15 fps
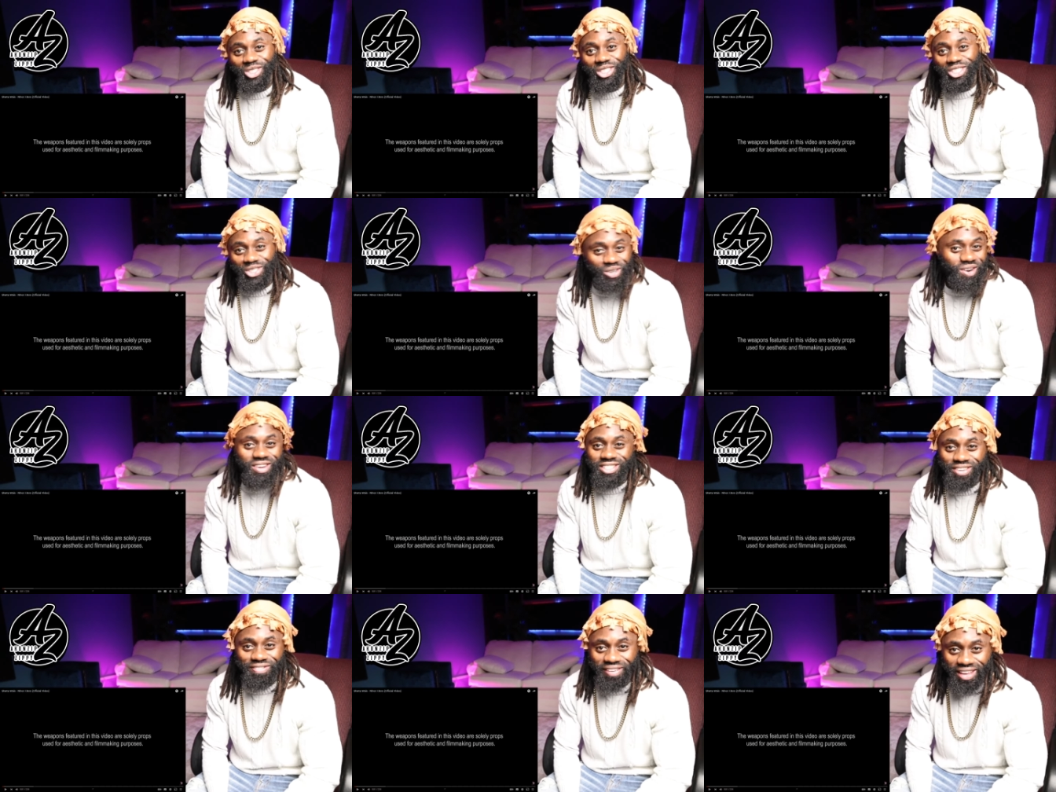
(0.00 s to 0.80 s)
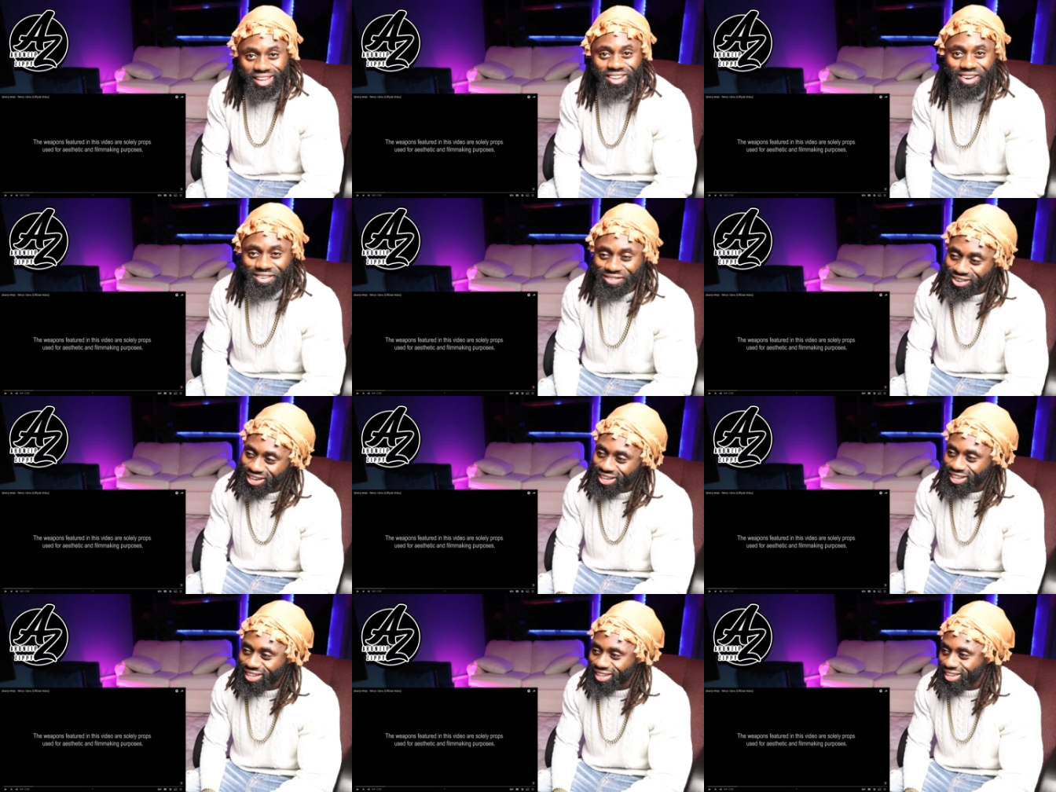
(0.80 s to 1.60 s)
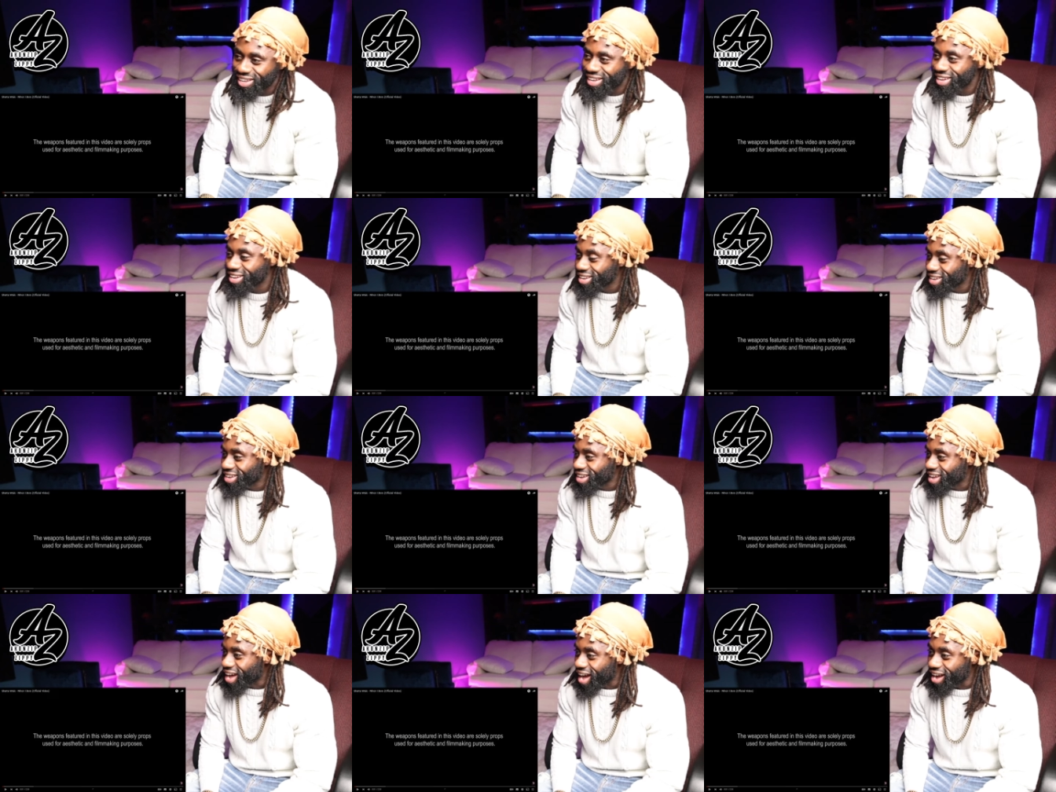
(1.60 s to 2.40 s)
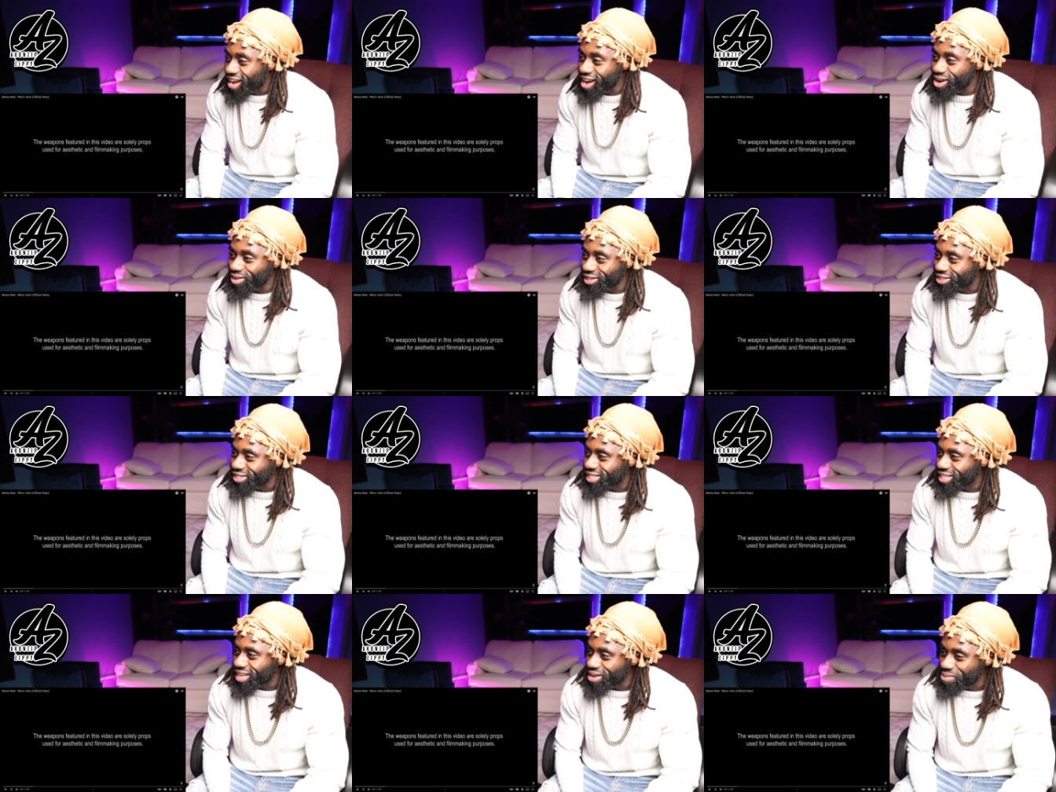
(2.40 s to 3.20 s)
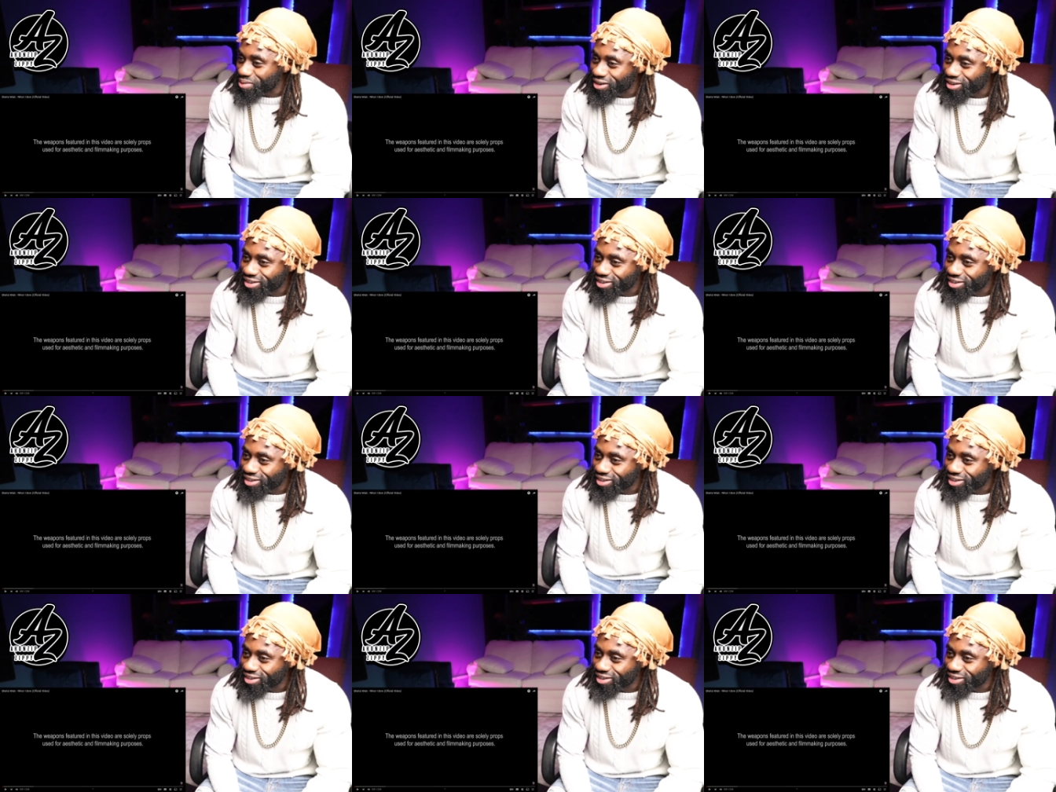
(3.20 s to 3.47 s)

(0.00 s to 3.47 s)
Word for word: shoot us a video for it. I can't wait to see it, bro.